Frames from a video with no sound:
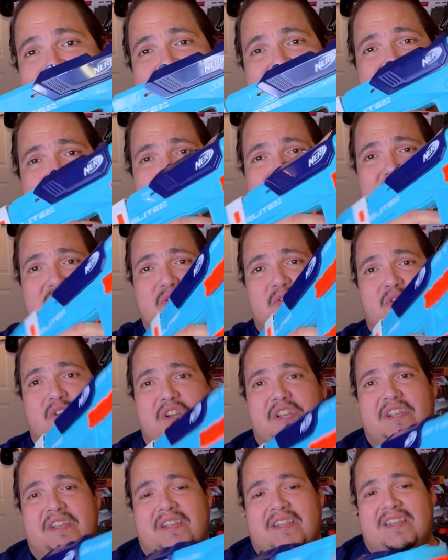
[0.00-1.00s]
different
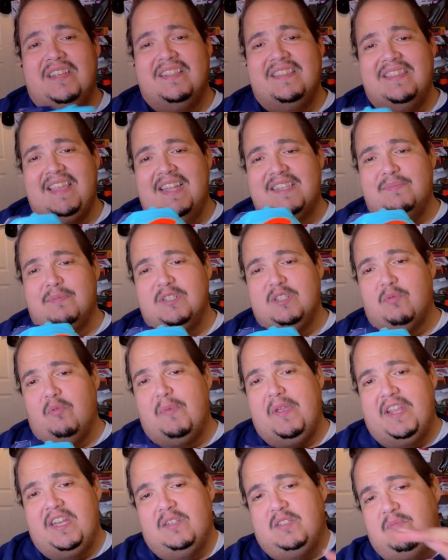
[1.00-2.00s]
story. That's much more
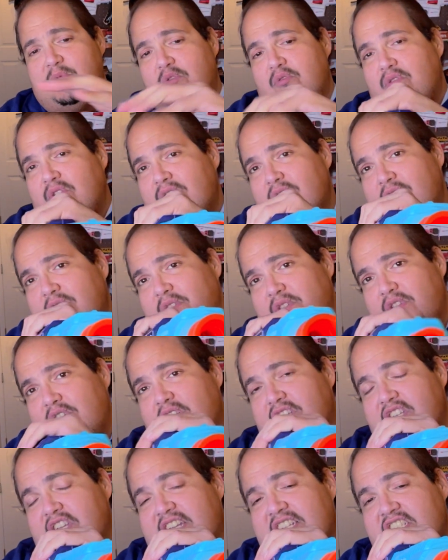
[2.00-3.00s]
manageable. You
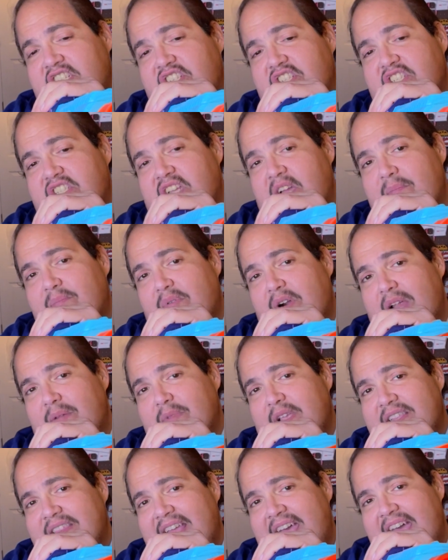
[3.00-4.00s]
can actually just top prime
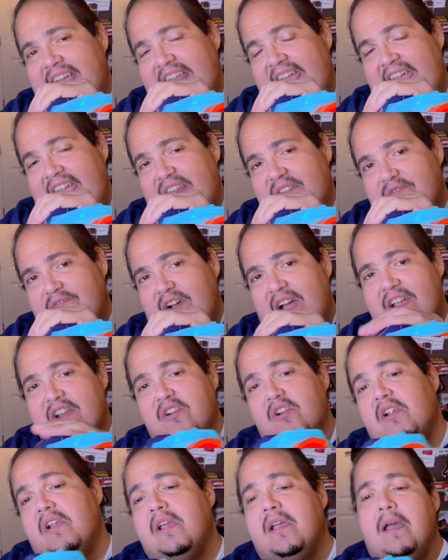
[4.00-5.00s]
like that and
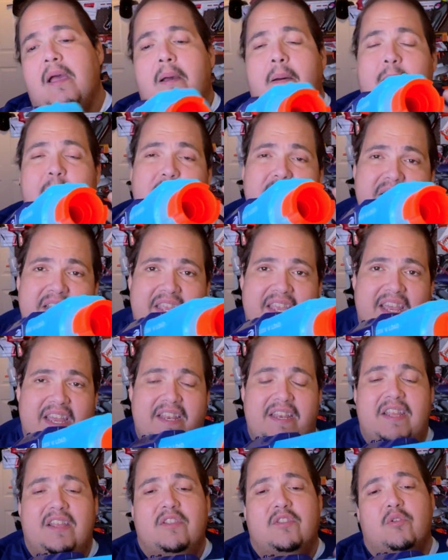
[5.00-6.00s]
fire. But
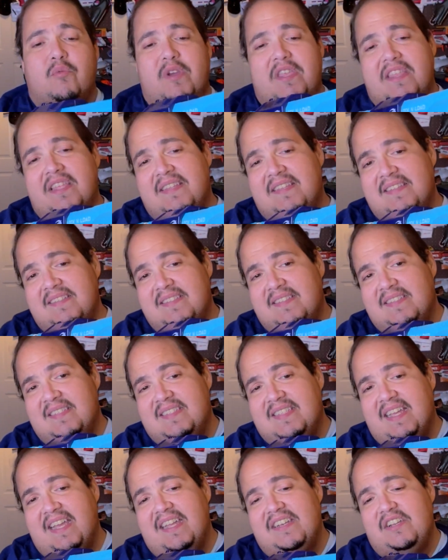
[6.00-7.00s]
again, the way that this is
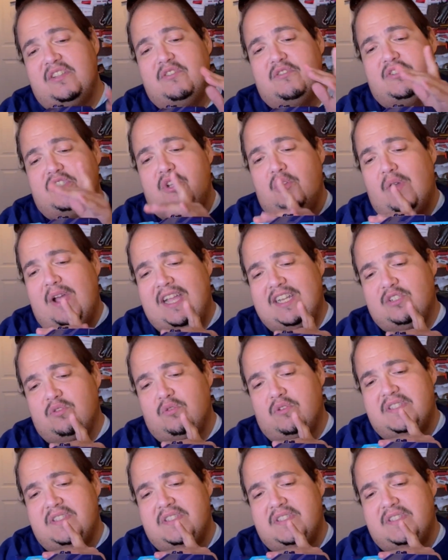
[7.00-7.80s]
designed, there's no actual